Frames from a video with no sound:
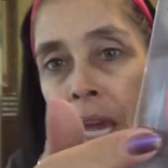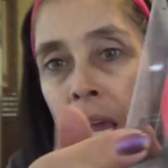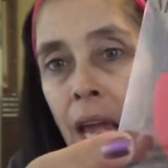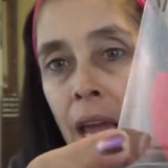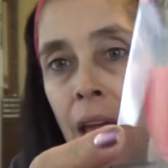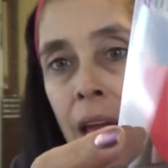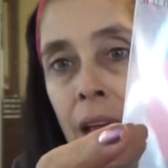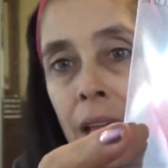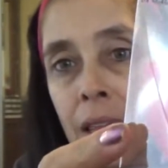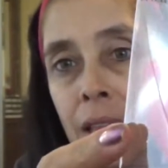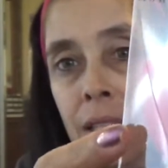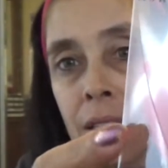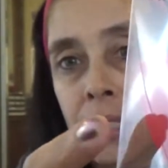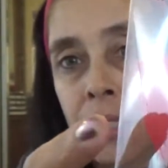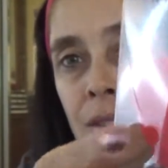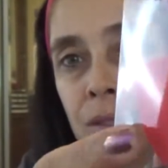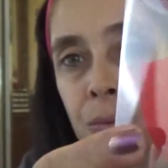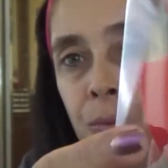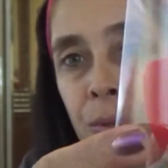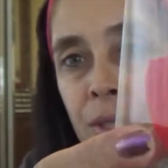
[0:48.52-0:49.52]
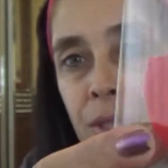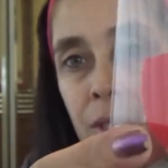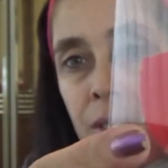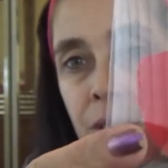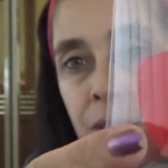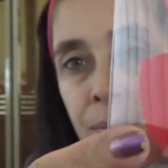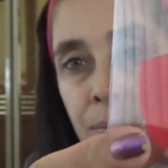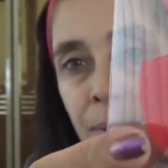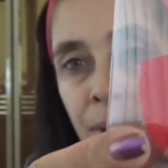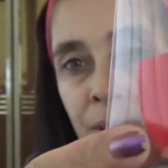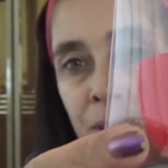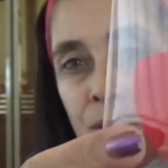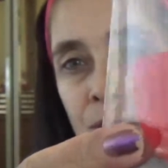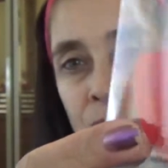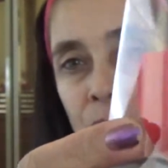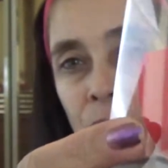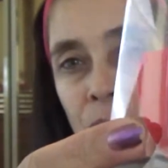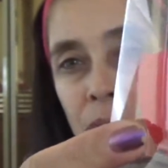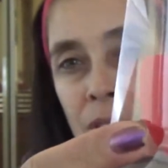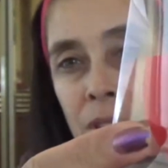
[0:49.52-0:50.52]
And this is what the
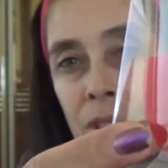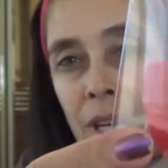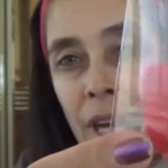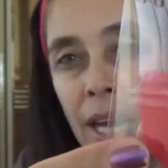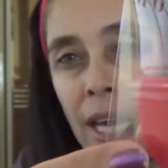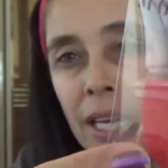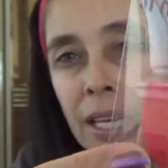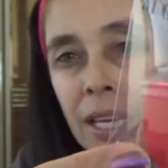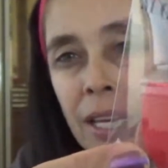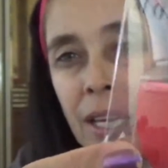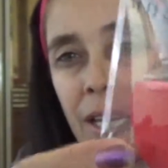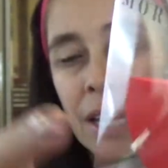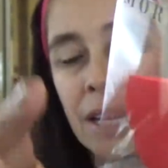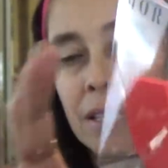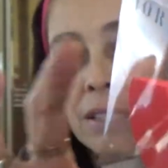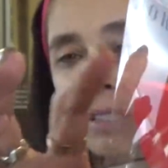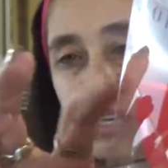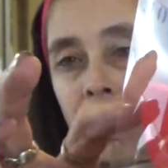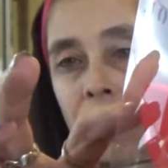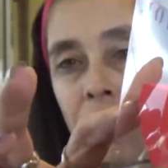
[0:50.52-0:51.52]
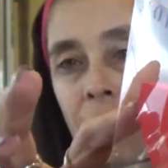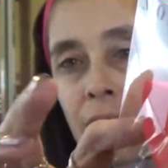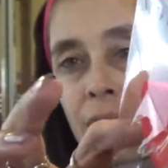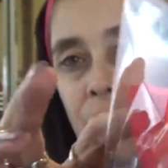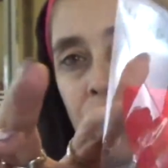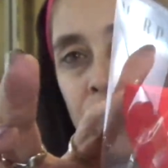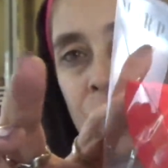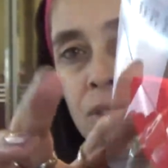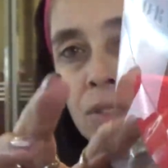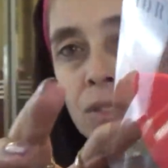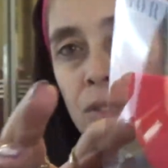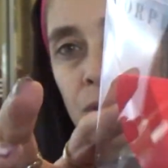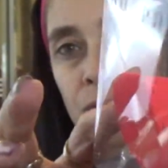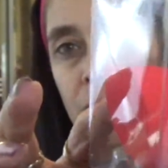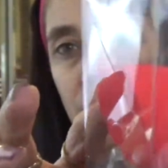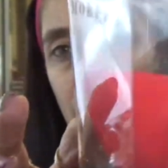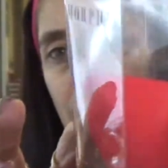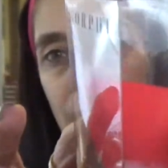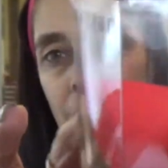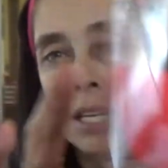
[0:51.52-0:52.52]
sponge looks like. It's got like a chiseled
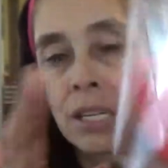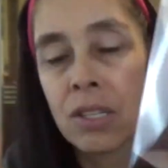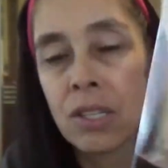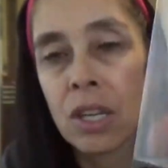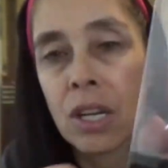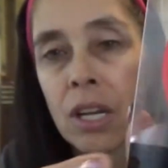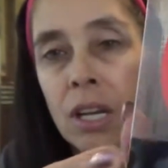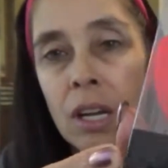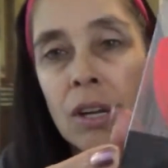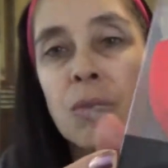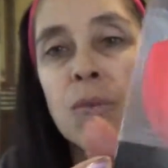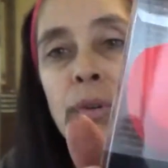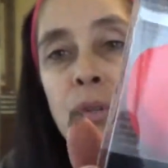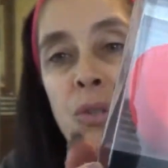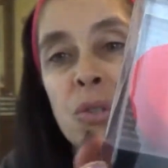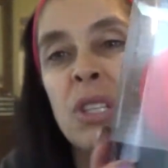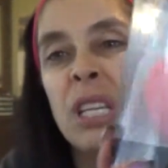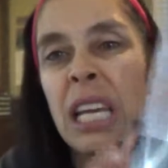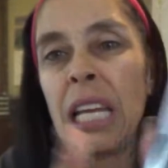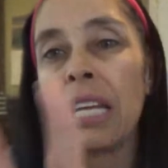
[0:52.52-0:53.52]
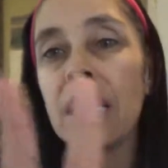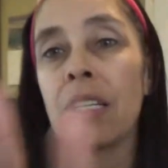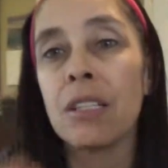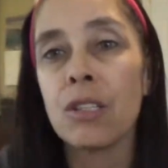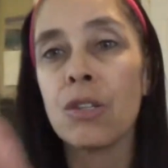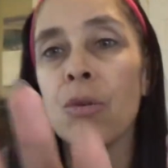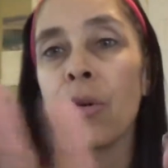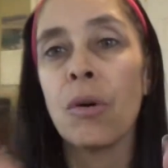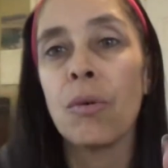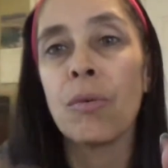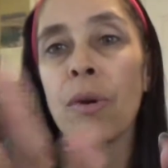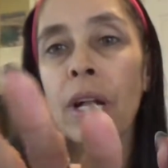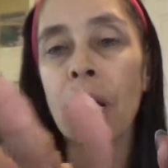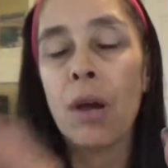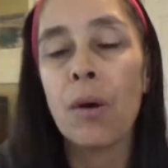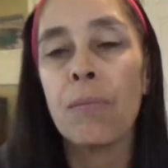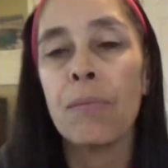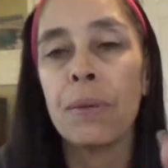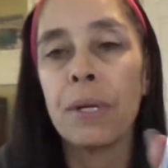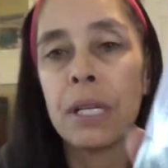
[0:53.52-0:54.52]
edge. We'll get into it when I
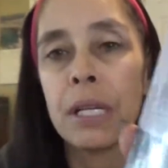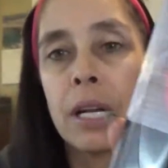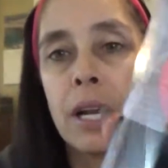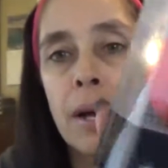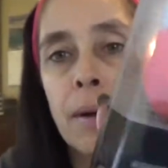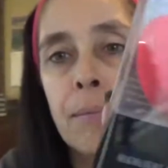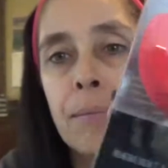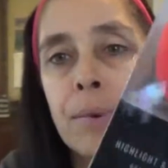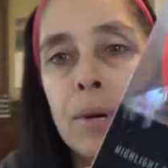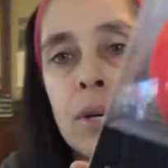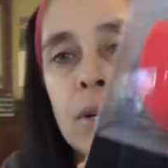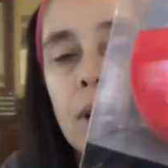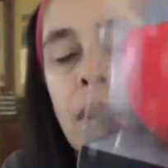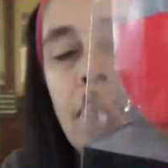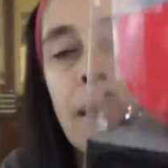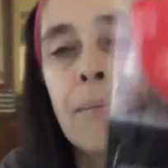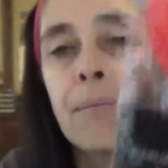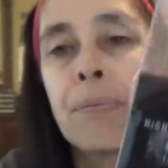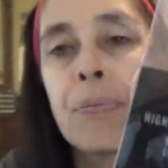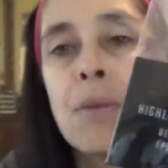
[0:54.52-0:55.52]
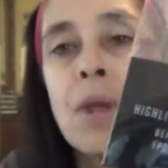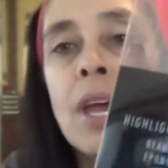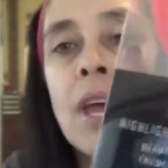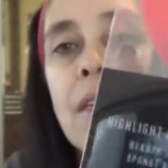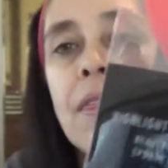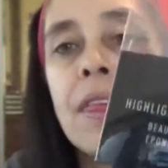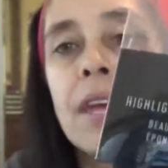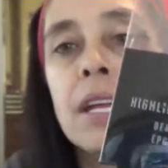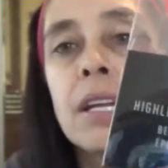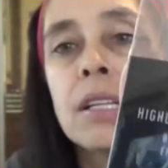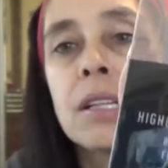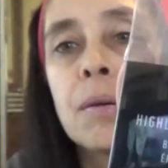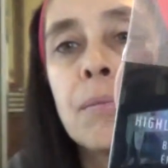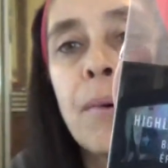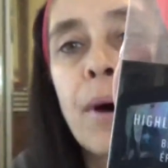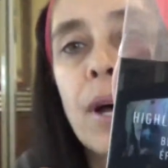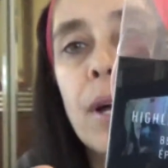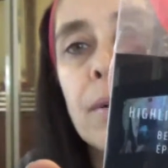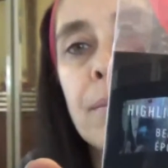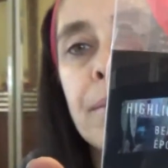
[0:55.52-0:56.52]
open it up. Okay, then at the
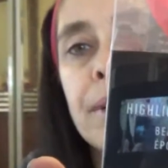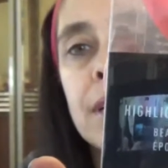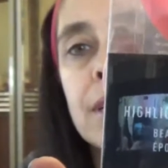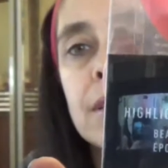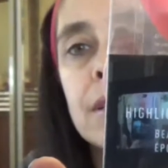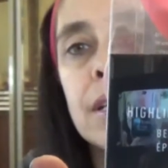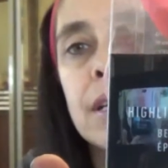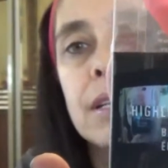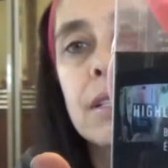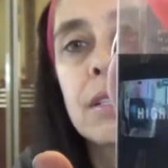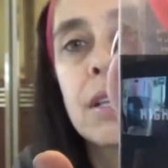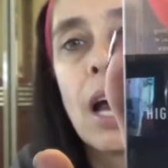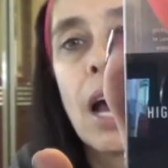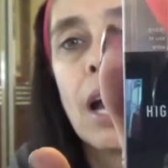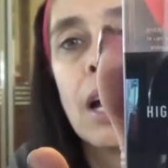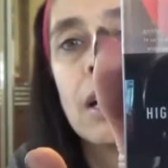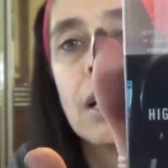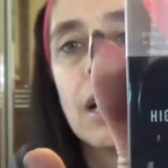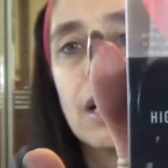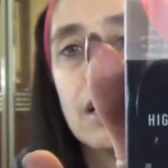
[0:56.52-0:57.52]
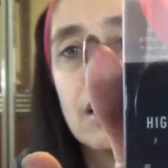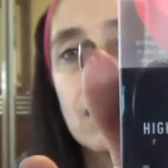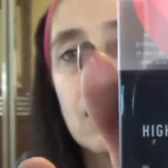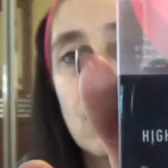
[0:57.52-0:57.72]
bottom it says highlight and